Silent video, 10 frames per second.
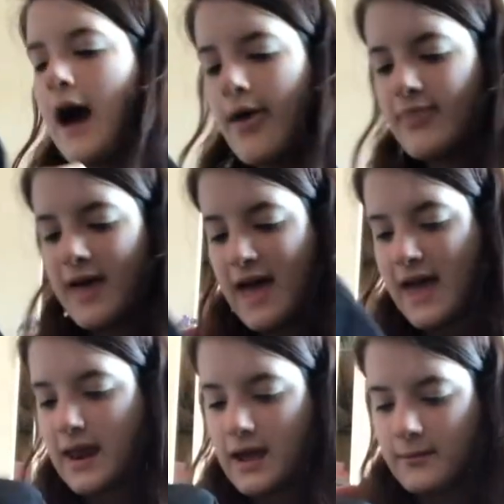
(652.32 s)
And
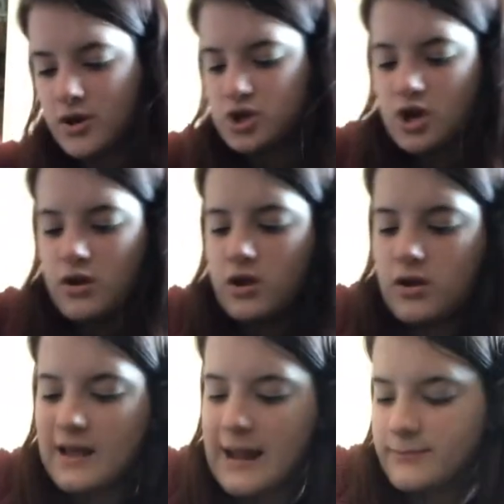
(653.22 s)
then I'm going to show you
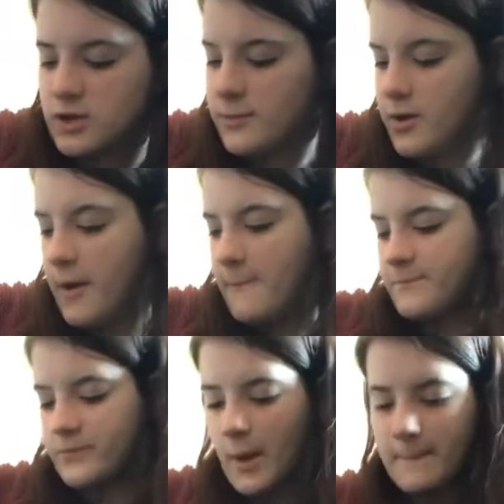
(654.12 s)
the laptop
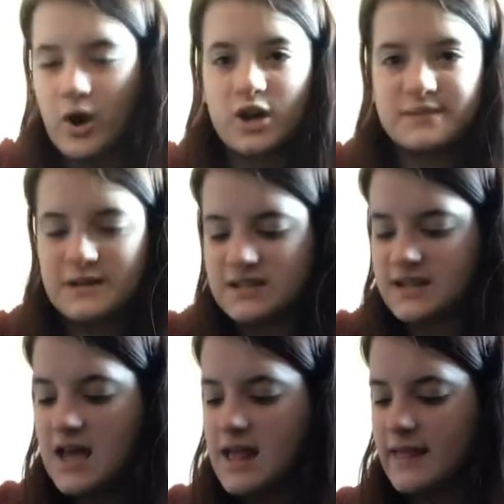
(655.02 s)
compartment.
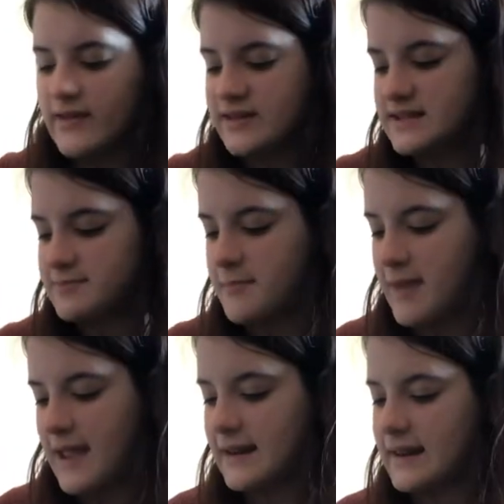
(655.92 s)
Now this is
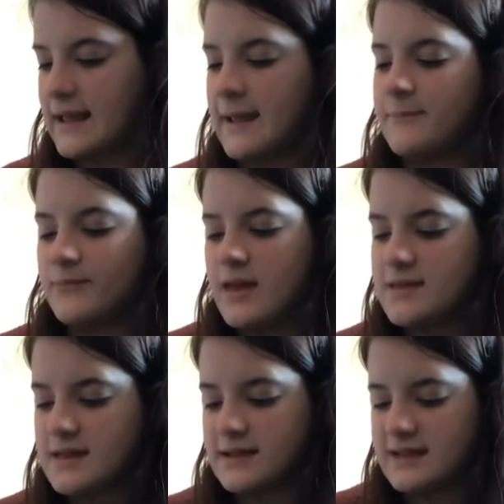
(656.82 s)
mainly
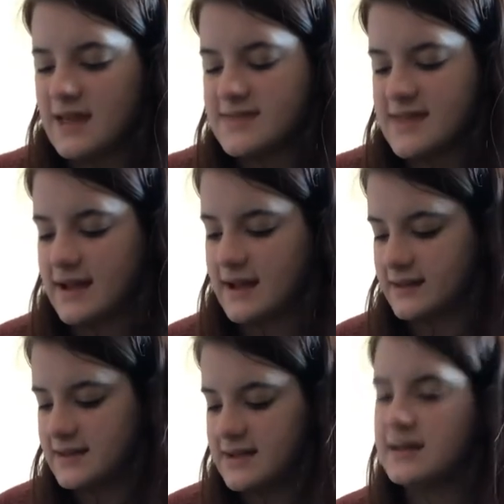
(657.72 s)
things I think I'll
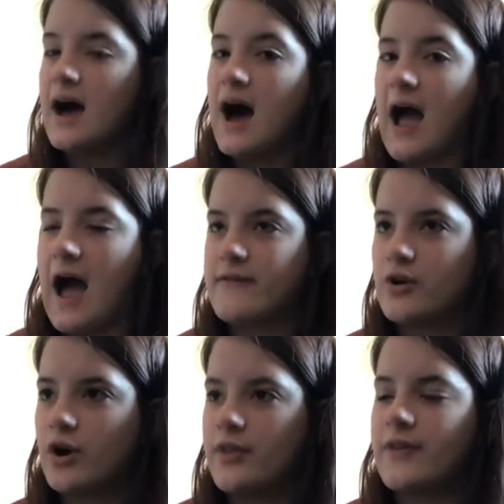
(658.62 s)
need. I haven't
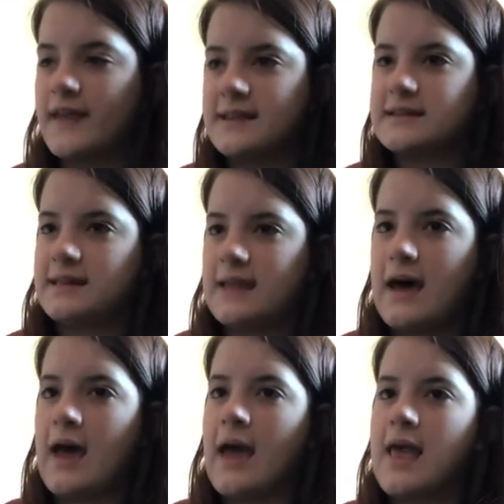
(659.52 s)
got the things in
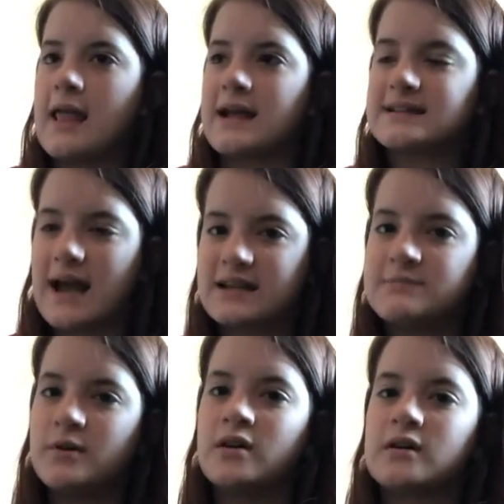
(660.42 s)
there, like
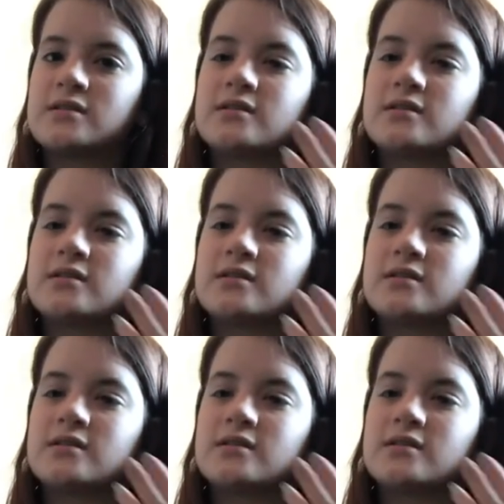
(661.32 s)
textbooks